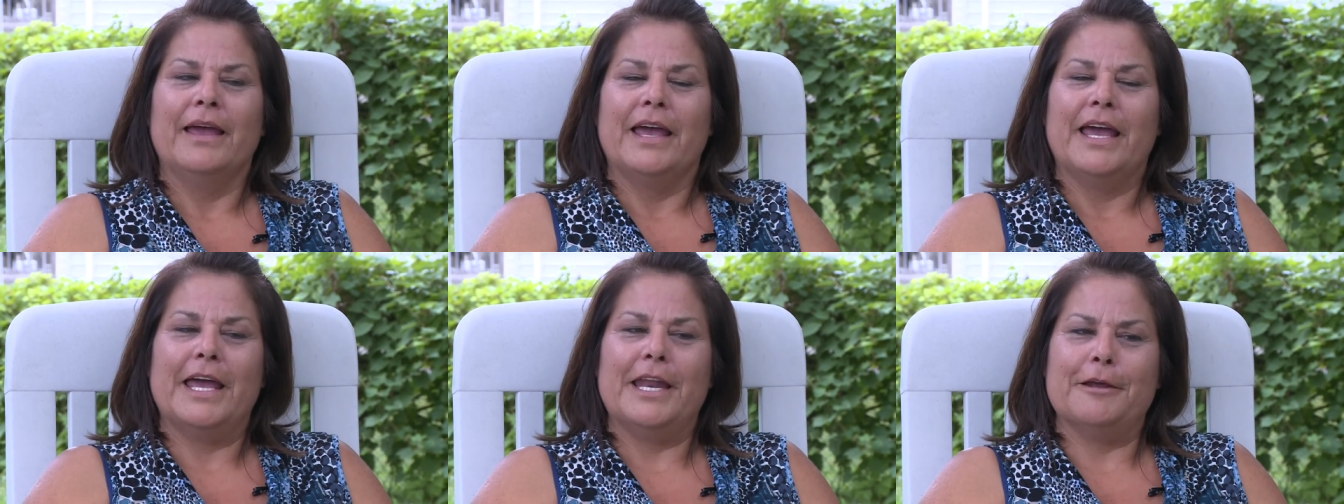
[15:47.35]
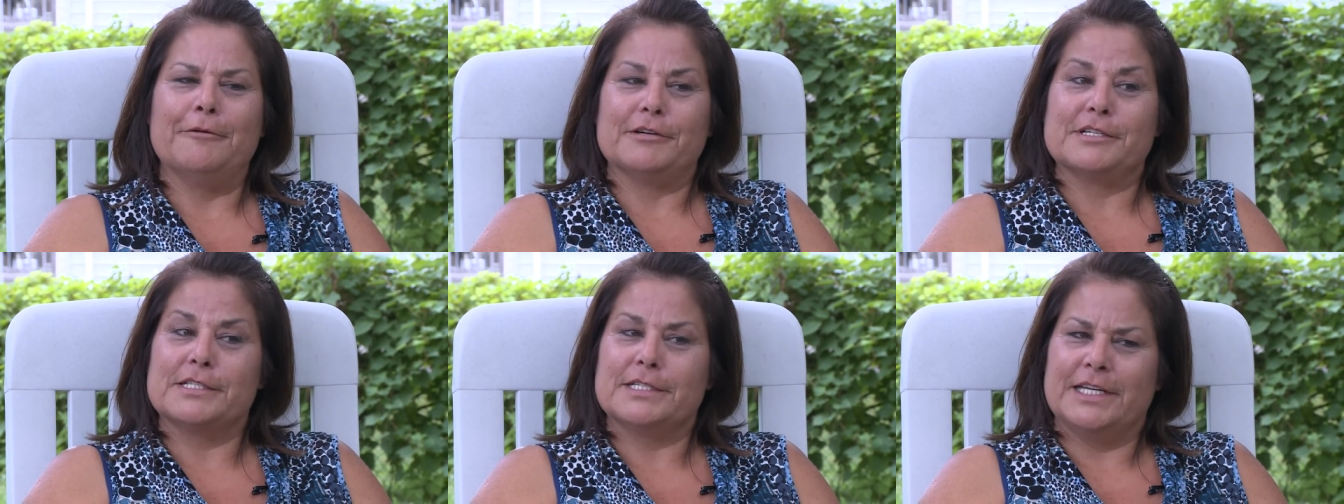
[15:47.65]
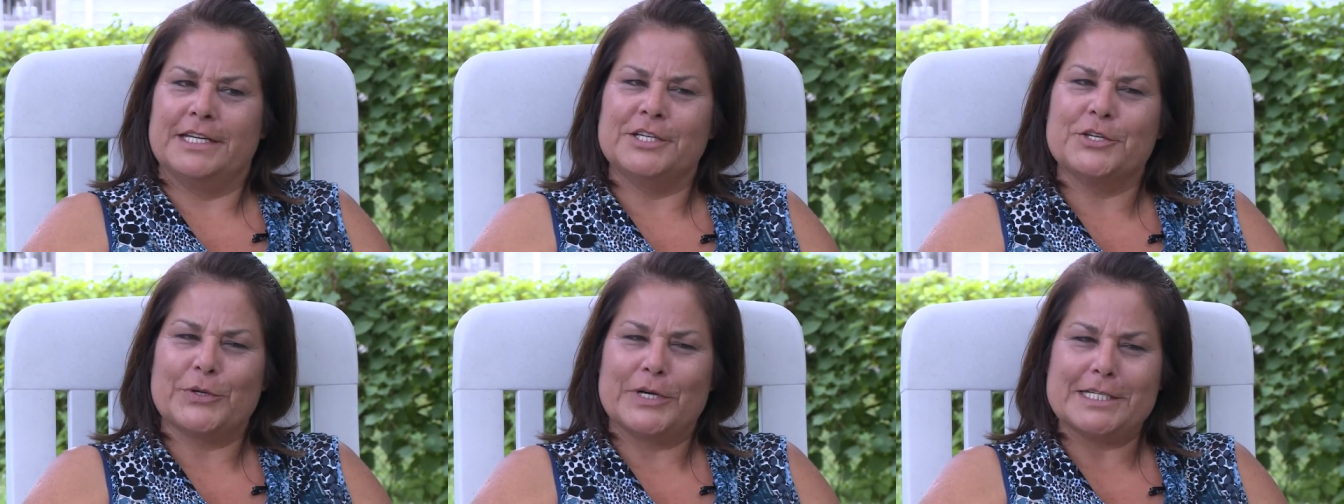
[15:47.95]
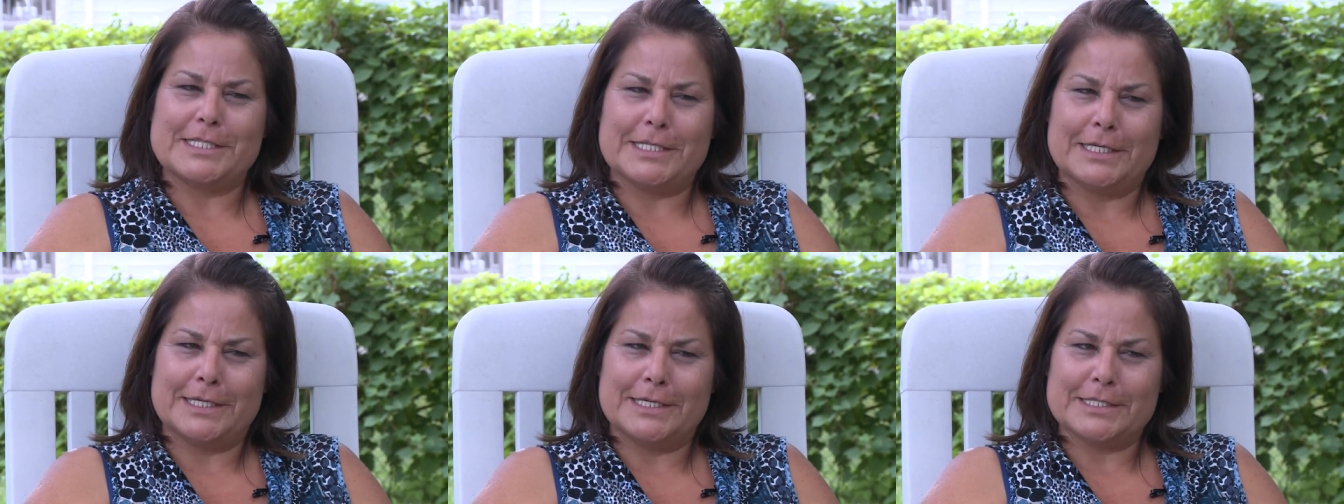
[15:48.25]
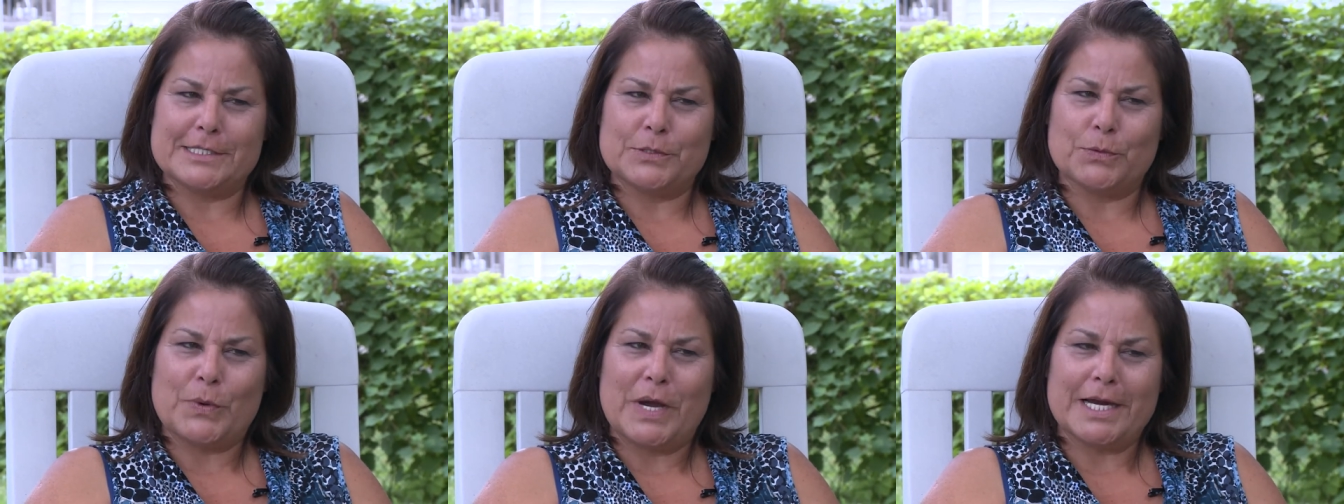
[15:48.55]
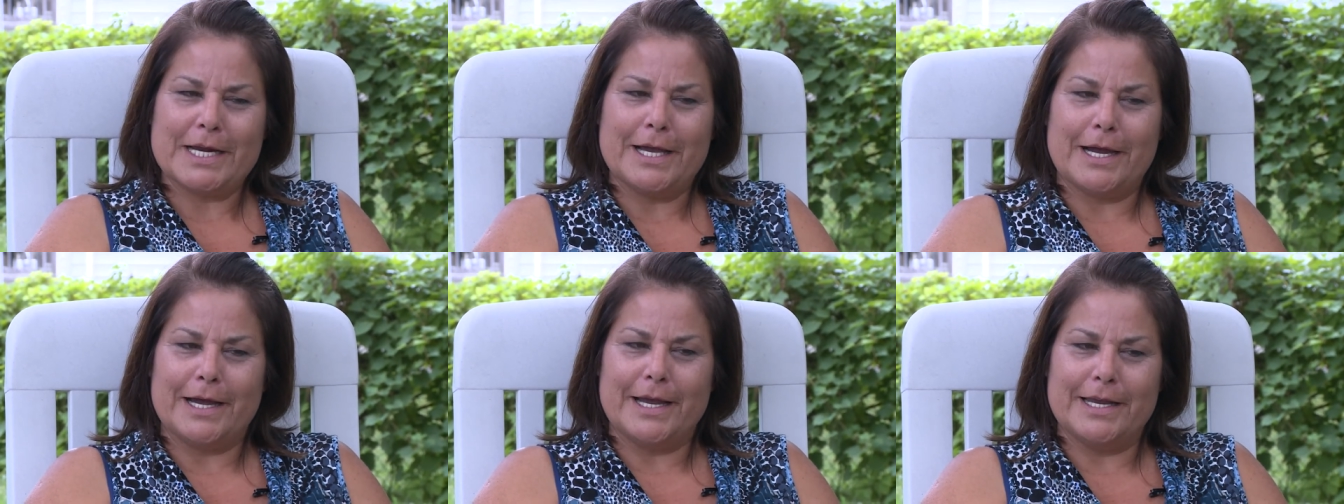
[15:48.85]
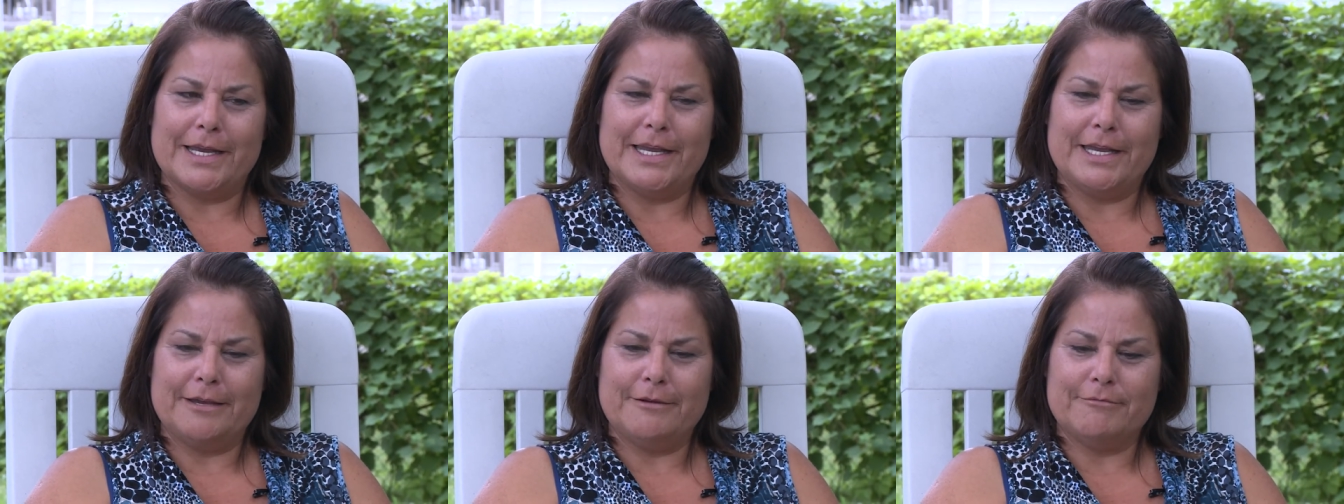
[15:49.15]
And it was interesting because the one guy,
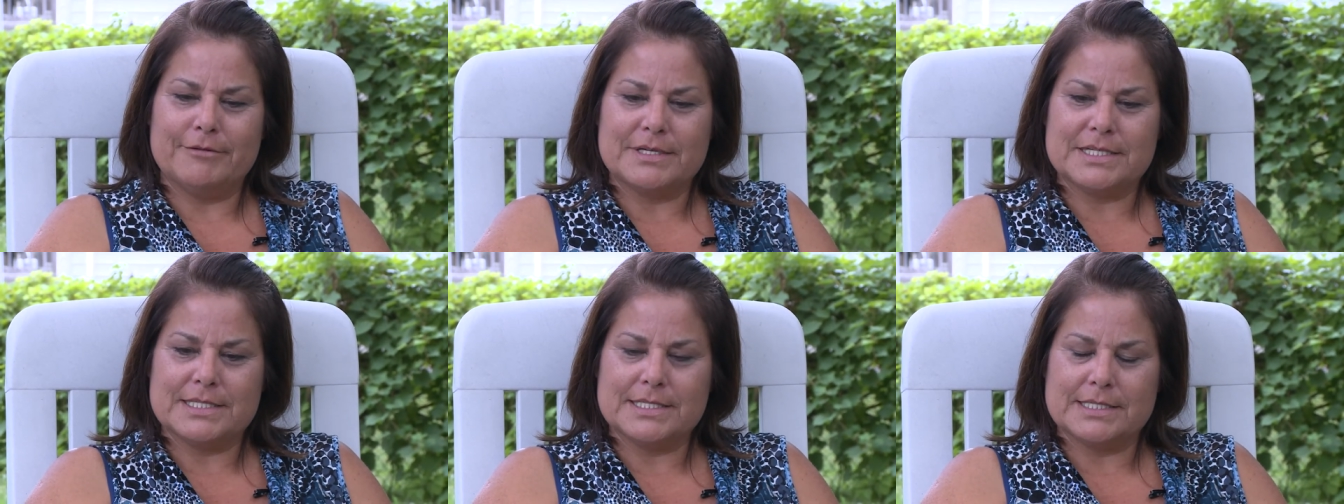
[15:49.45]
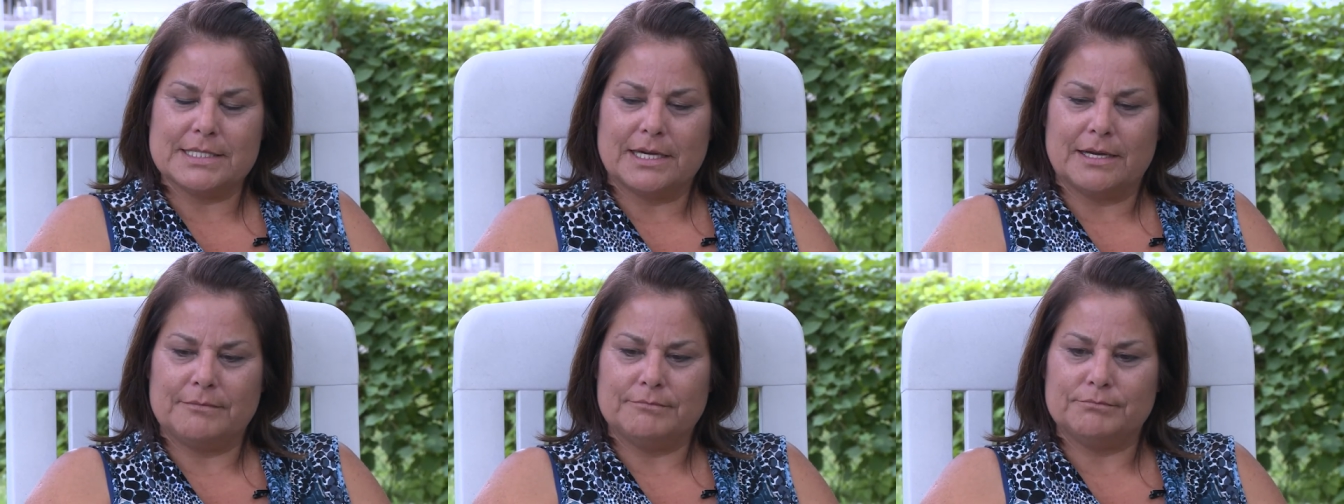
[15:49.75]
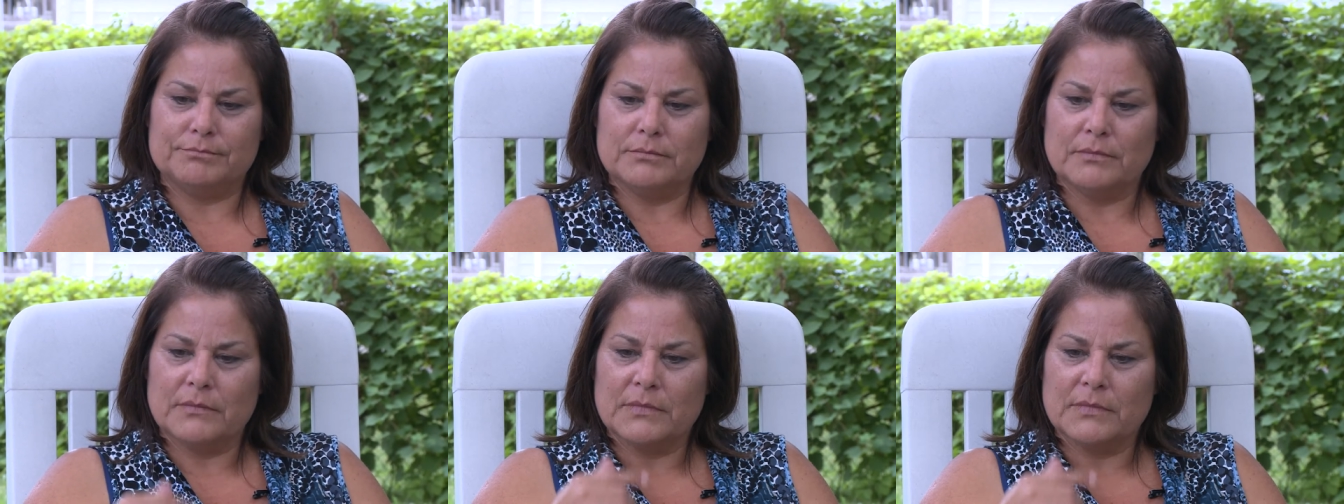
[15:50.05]
he was um,